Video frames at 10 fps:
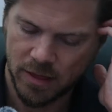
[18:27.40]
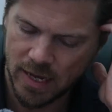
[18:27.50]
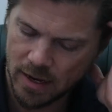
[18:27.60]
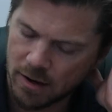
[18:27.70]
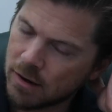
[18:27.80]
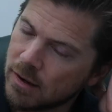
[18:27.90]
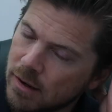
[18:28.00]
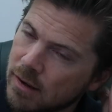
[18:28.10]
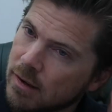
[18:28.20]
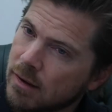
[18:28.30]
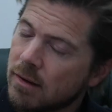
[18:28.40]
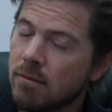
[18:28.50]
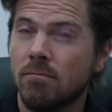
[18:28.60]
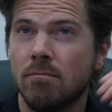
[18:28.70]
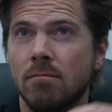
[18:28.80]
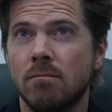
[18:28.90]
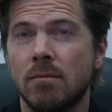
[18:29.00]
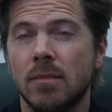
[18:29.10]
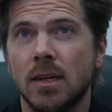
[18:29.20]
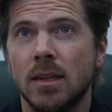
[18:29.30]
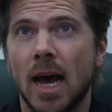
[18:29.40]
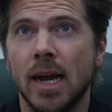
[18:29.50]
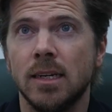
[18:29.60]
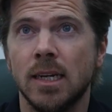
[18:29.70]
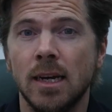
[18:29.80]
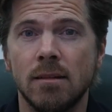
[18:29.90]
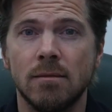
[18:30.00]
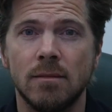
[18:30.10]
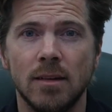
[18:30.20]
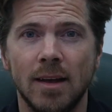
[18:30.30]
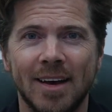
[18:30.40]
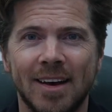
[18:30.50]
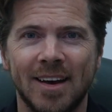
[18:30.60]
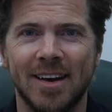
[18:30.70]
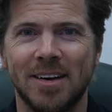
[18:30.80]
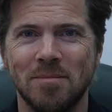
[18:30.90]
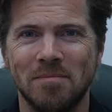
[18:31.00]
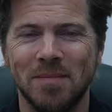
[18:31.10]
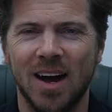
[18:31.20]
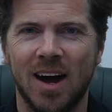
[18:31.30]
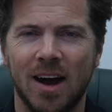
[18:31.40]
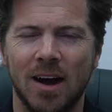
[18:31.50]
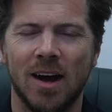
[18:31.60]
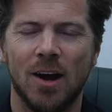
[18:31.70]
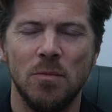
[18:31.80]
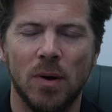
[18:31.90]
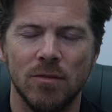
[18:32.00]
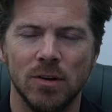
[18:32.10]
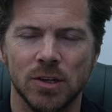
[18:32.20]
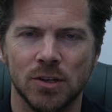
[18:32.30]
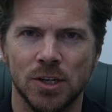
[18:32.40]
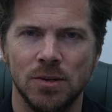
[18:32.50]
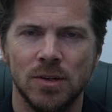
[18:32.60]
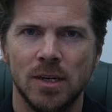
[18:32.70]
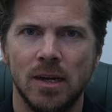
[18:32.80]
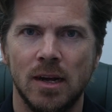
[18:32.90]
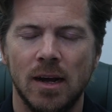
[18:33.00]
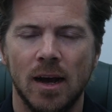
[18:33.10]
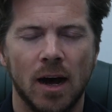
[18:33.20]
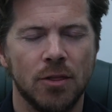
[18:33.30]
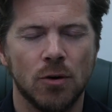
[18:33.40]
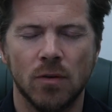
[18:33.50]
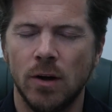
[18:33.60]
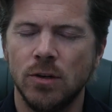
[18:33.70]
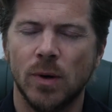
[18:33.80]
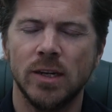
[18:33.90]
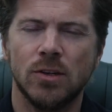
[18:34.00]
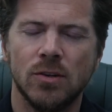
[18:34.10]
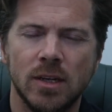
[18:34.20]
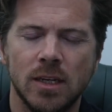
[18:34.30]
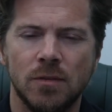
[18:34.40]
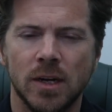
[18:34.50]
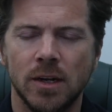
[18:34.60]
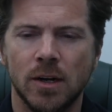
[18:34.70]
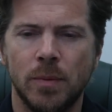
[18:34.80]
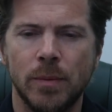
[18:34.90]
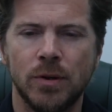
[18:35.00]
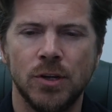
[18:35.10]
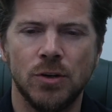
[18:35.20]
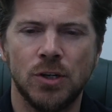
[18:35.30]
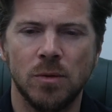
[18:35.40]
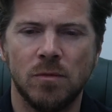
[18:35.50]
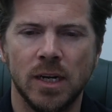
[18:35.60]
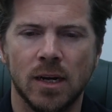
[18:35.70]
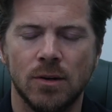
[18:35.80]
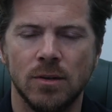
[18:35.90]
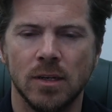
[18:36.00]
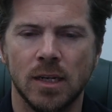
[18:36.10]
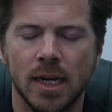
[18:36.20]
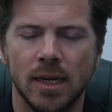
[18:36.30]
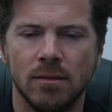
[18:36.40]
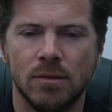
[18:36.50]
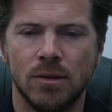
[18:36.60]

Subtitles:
think that is it. I hope I haven't lost you. I thought of loads of ways of doing this video. You know, people do YouTube videos and they...